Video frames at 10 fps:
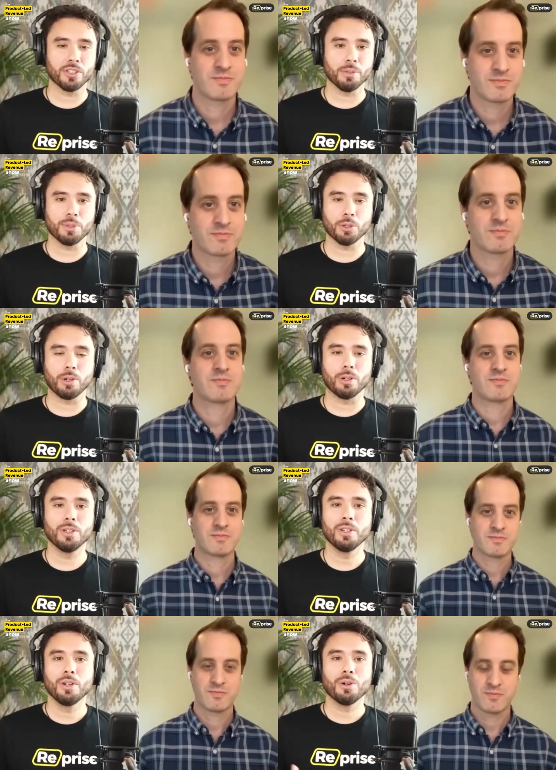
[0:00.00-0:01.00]
Speaker 1: at Mural,
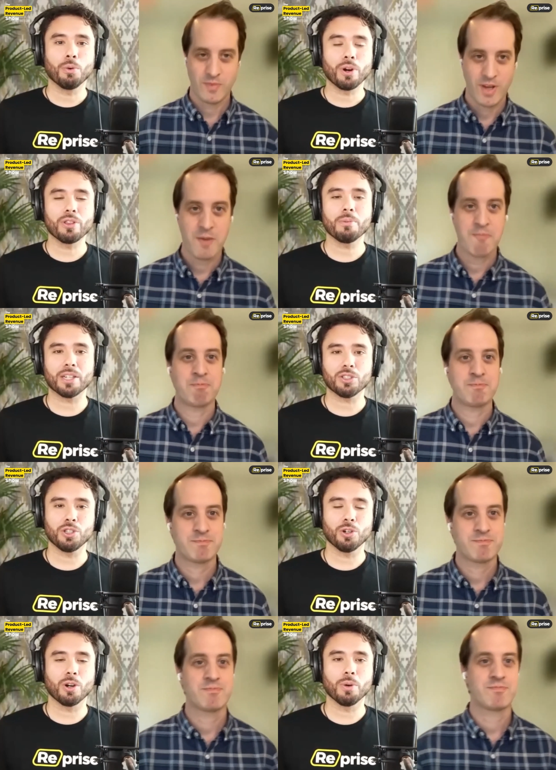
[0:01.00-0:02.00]
what are the yeah. best
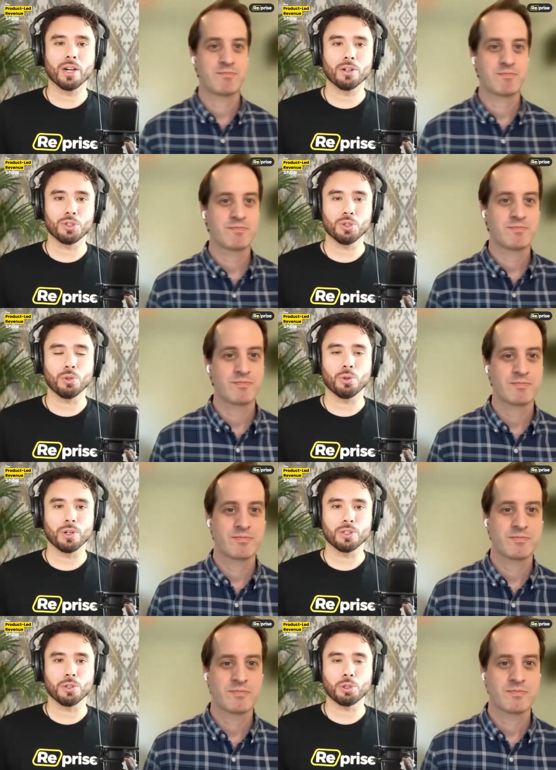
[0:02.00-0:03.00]
URLs or
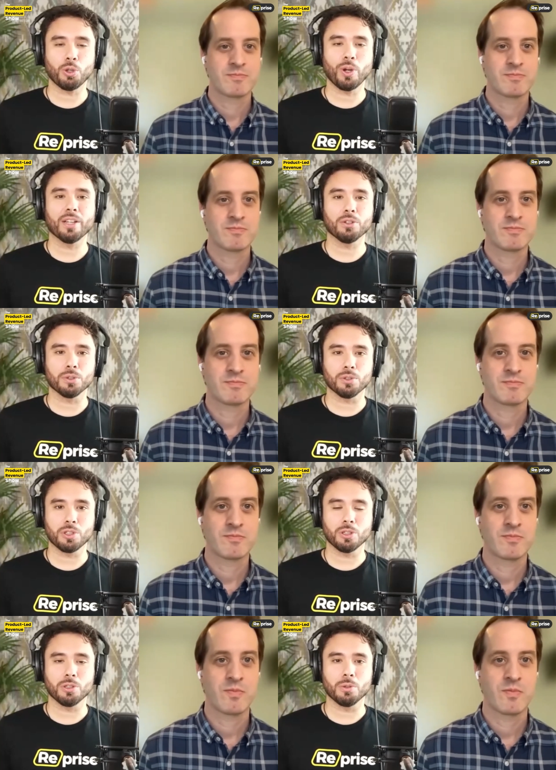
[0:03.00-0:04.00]
social handles
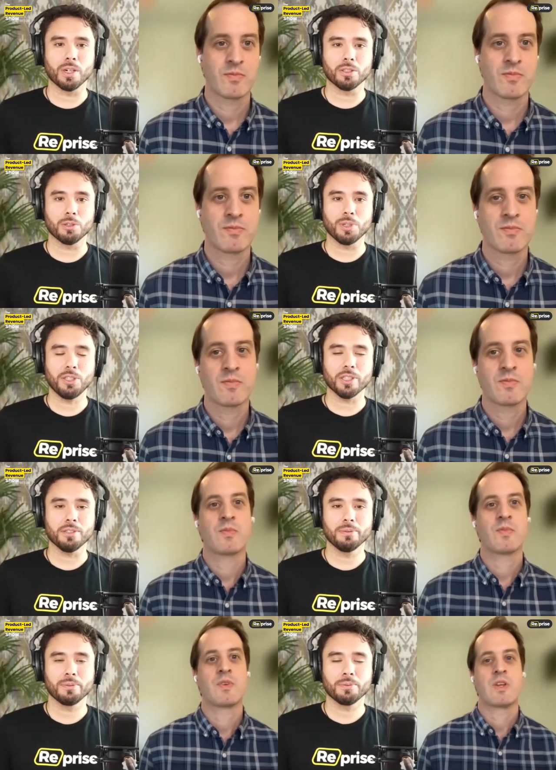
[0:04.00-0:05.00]
to uh, to reach you?
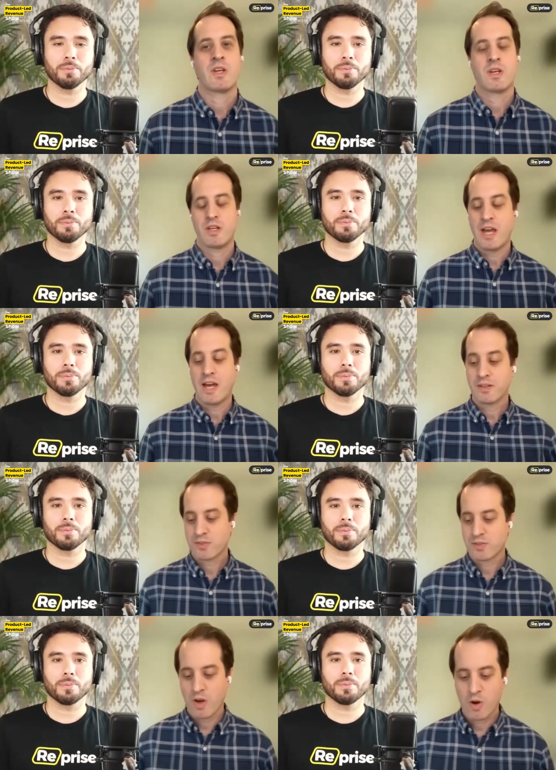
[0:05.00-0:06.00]
Speaker 2: Yeah,
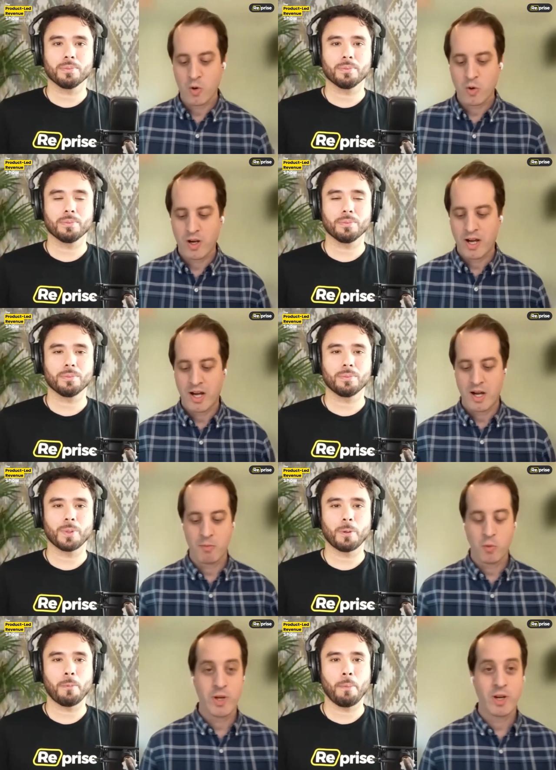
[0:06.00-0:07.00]
so
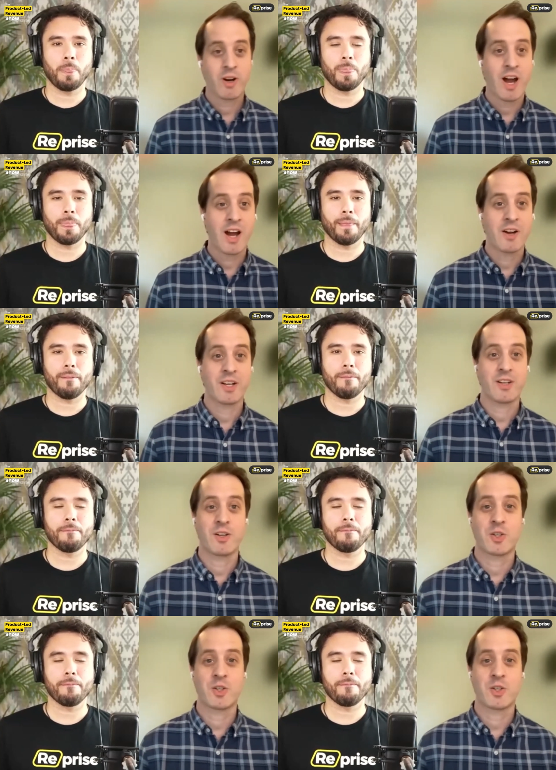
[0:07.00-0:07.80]
um, we are hiring